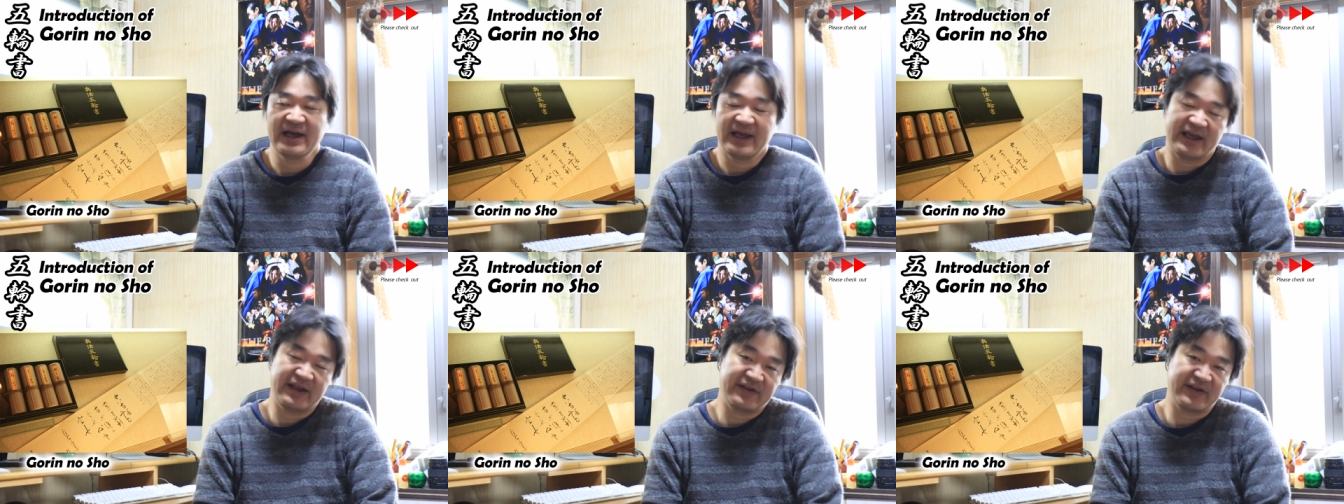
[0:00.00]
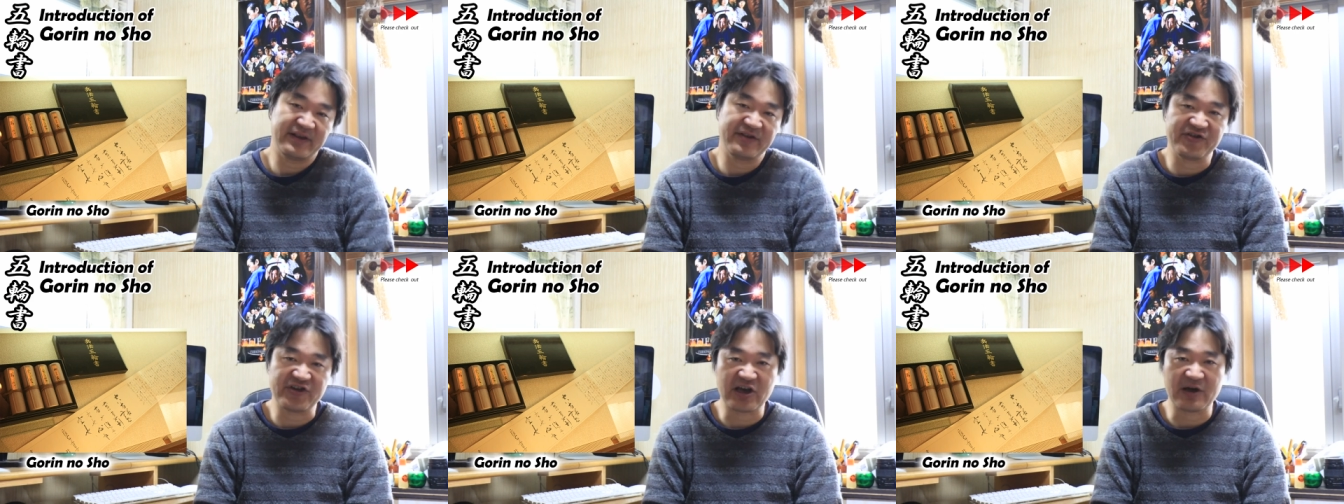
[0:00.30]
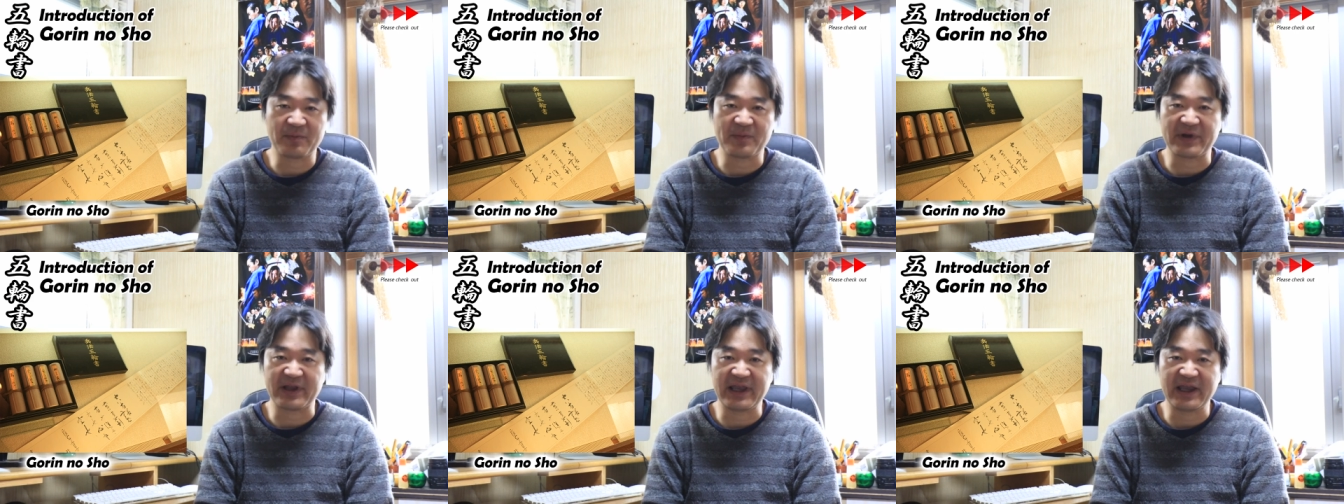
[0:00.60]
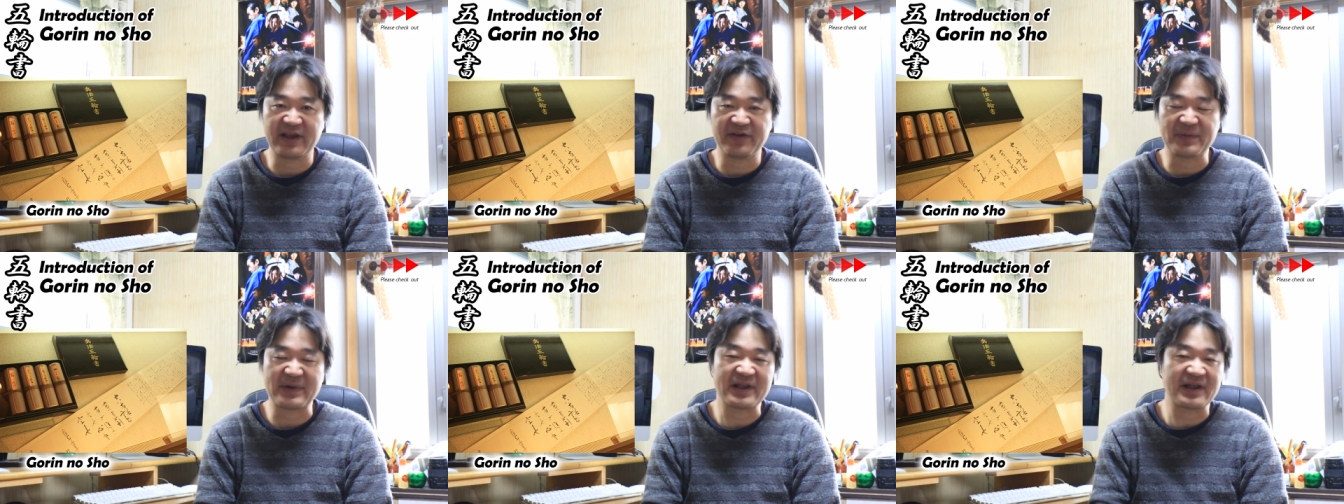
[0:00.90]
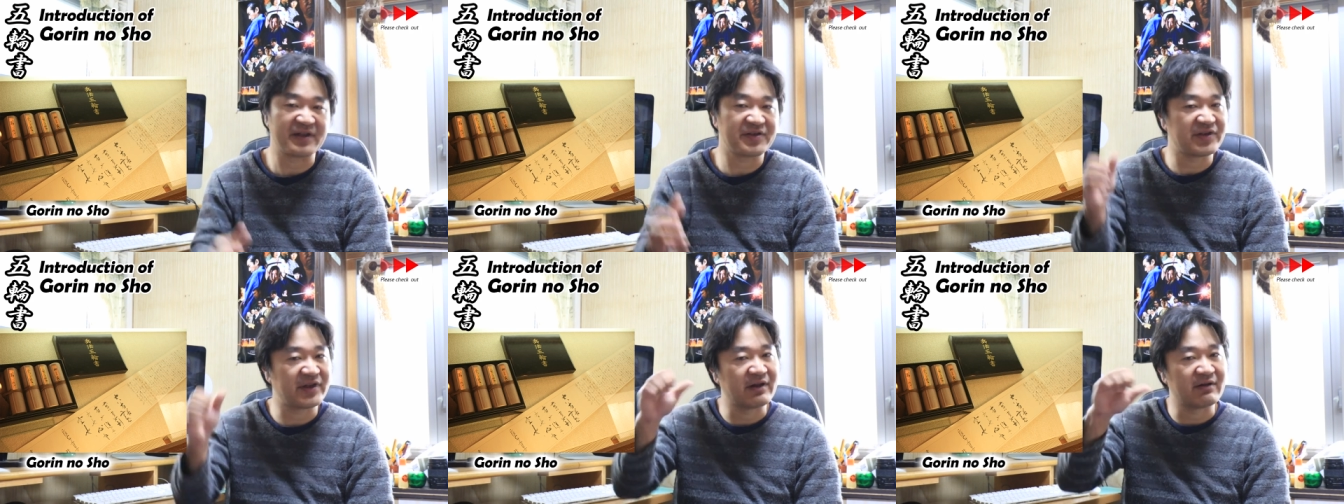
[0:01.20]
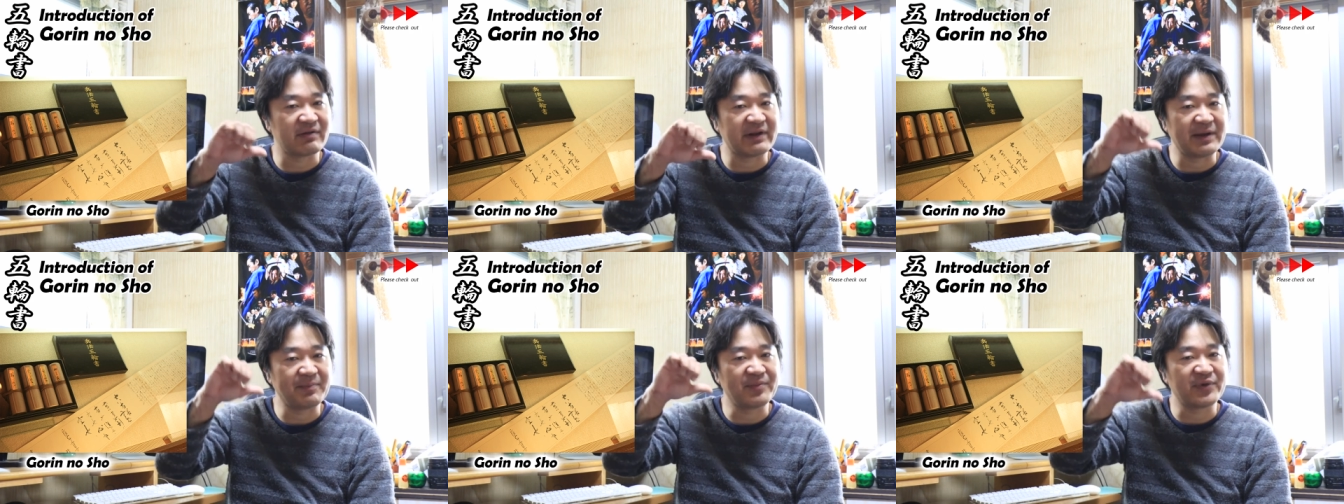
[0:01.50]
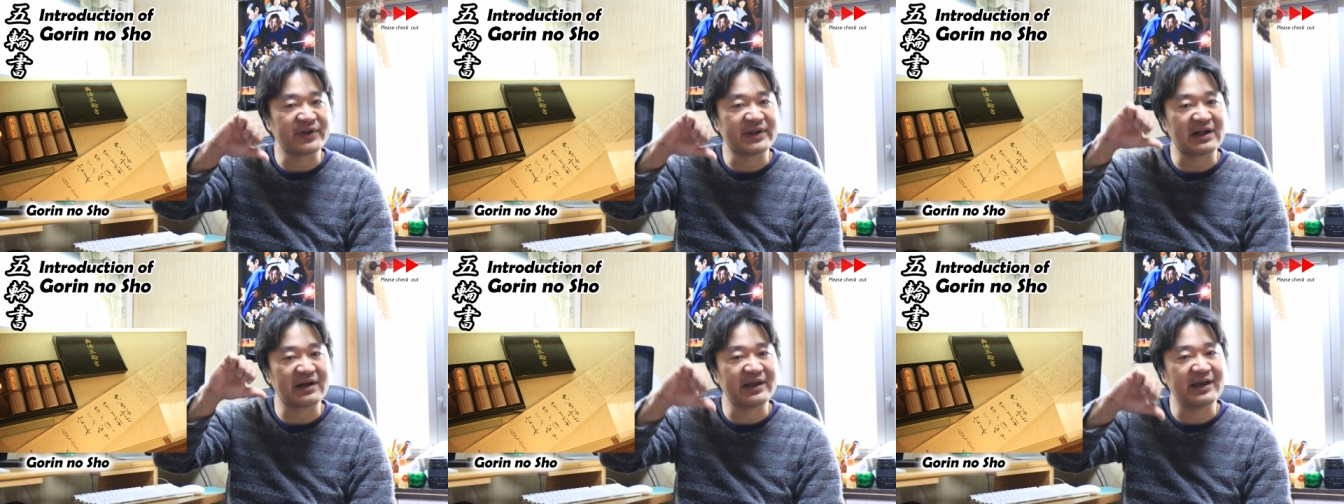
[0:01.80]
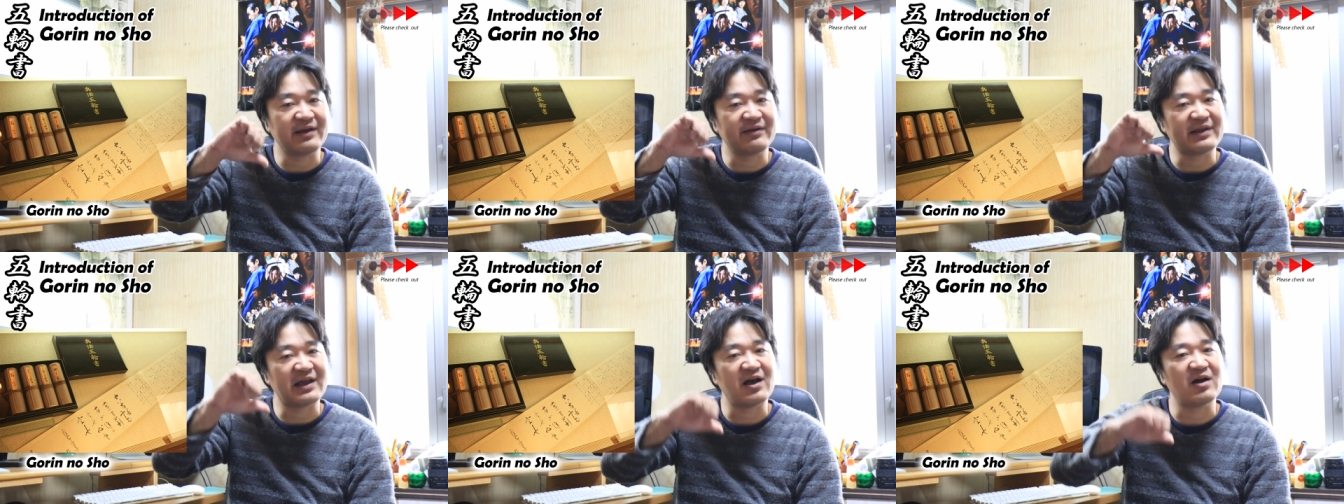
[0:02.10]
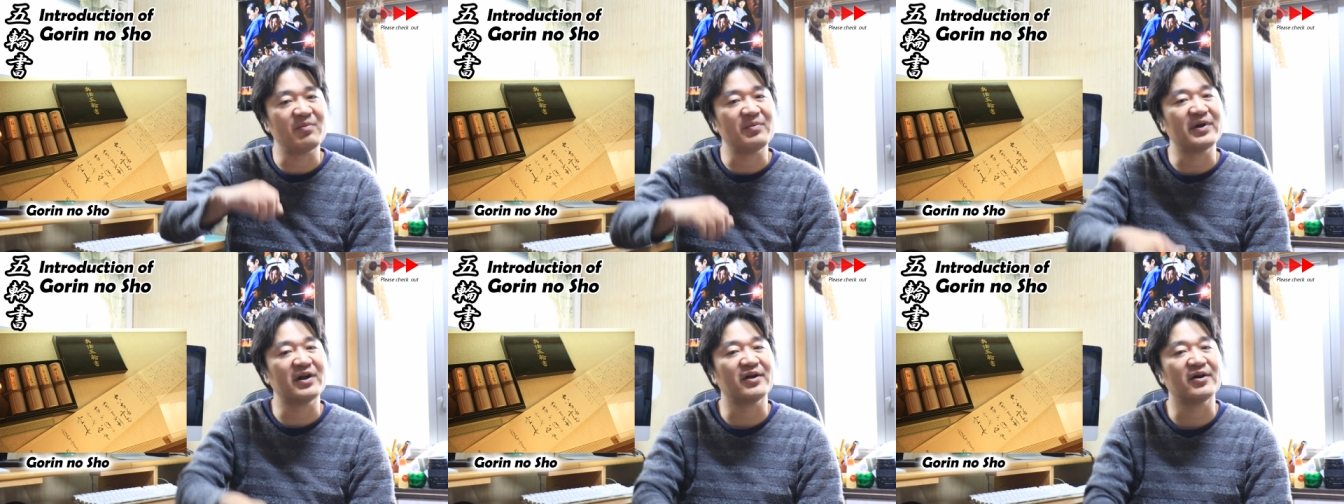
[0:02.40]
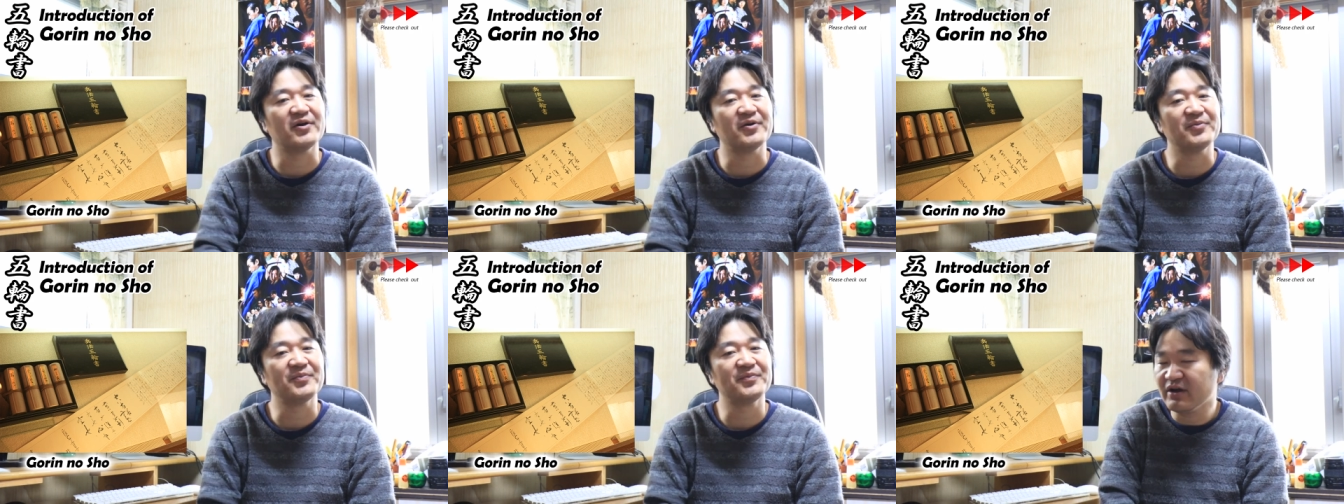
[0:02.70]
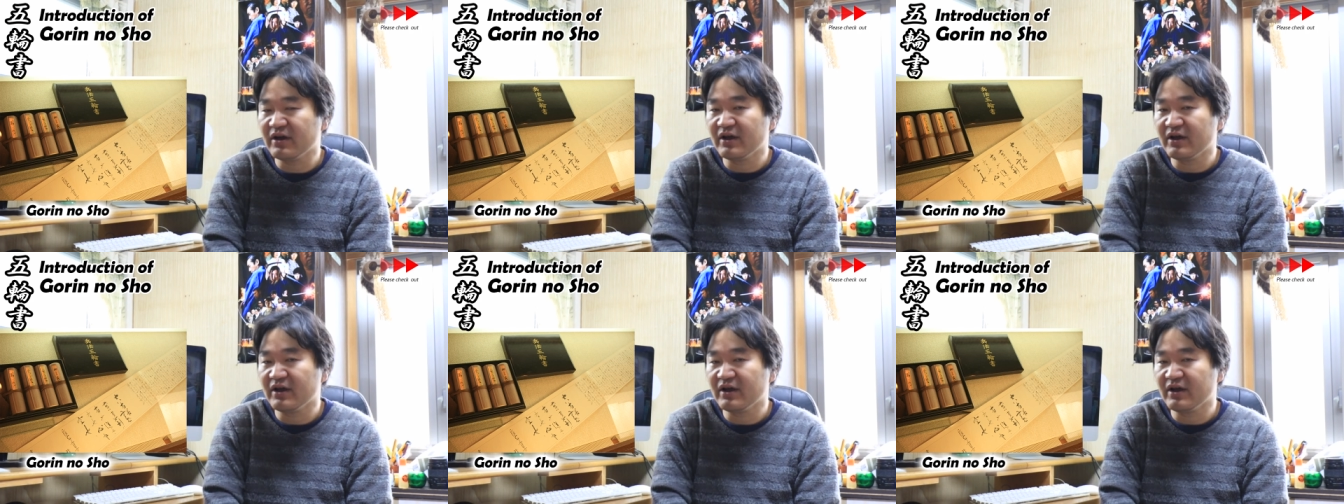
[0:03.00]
It's in Japanese, but I still put the link down below.